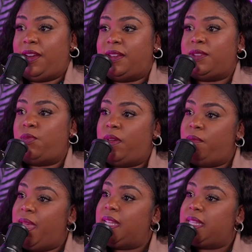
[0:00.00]
is what
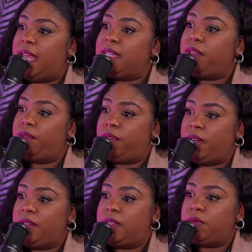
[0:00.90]
makes that
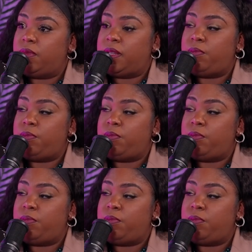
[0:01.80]
difference.